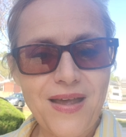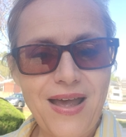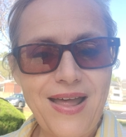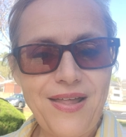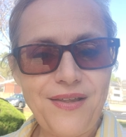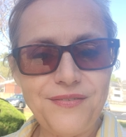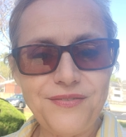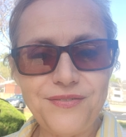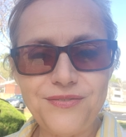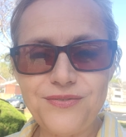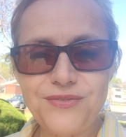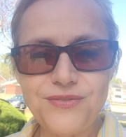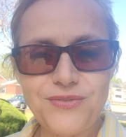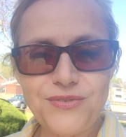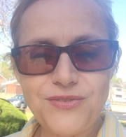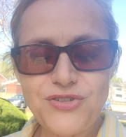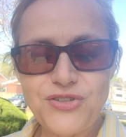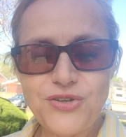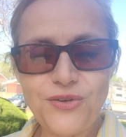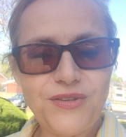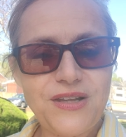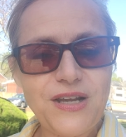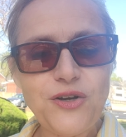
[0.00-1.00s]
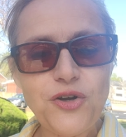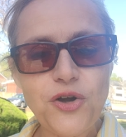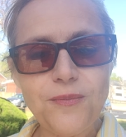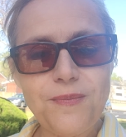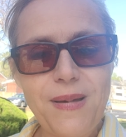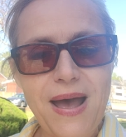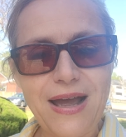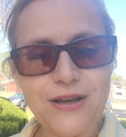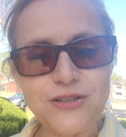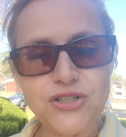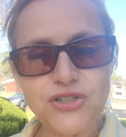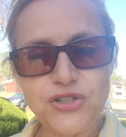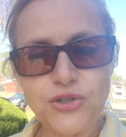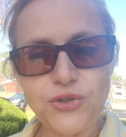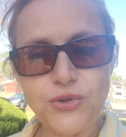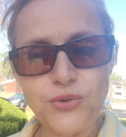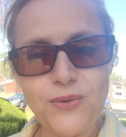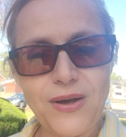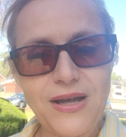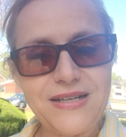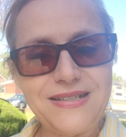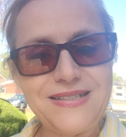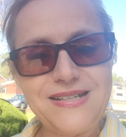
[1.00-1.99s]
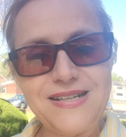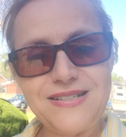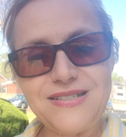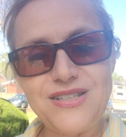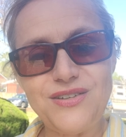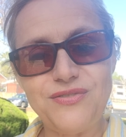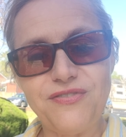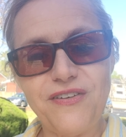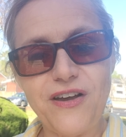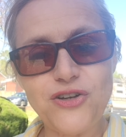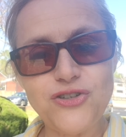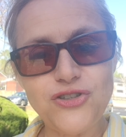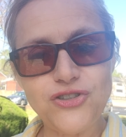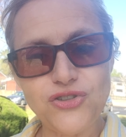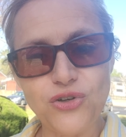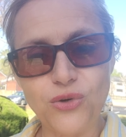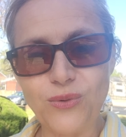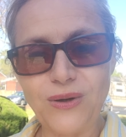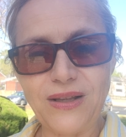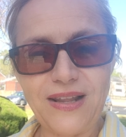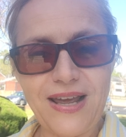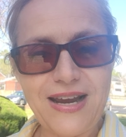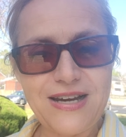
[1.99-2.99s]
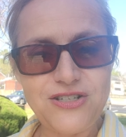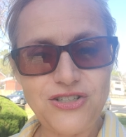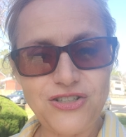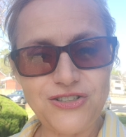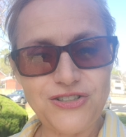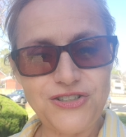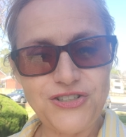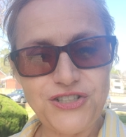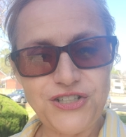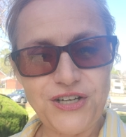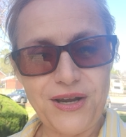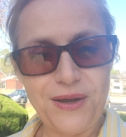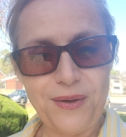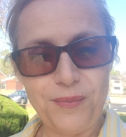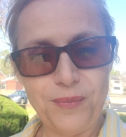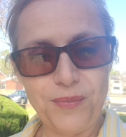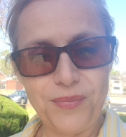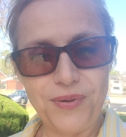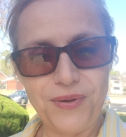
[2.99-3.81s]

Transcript: And so then you're back to a dysfunctional relationship.